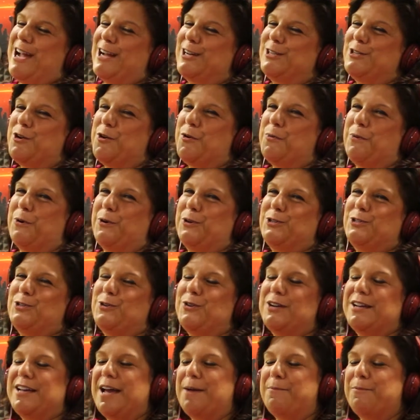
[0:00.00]
October.
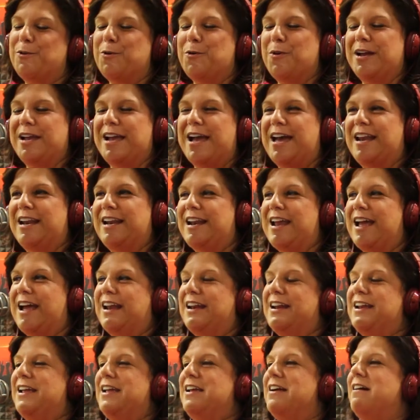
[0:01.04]
So it kept going on and
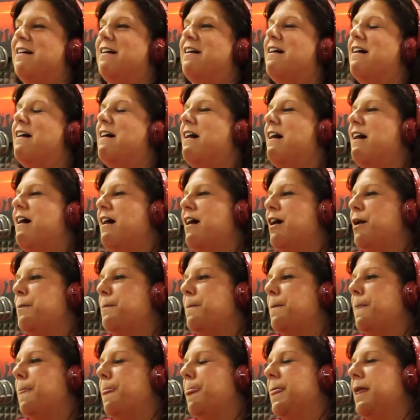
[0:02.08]
on. Right.
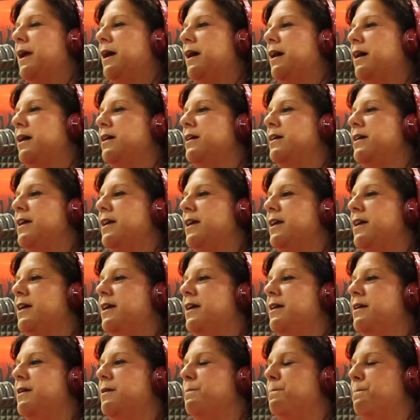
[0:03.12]
Um,
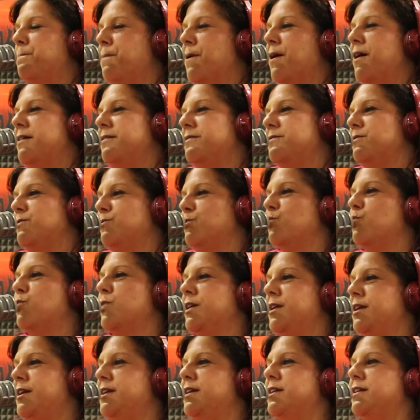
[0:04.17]
but
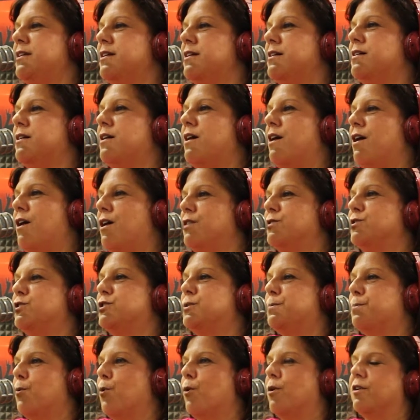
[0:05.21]
we all
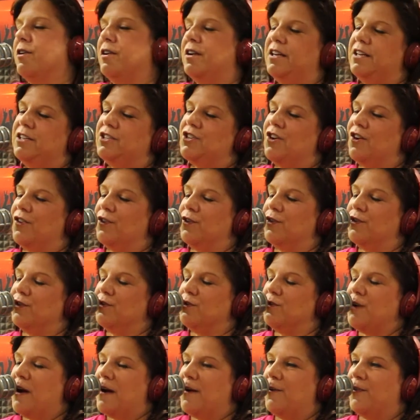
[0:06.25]
supported each other
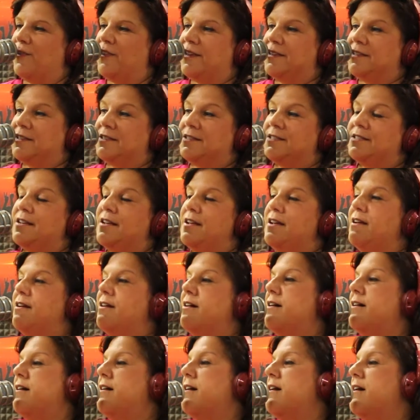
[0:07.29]
throughout this.
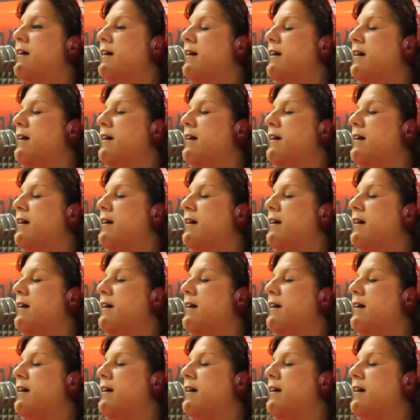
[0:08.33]
Mm-hmm.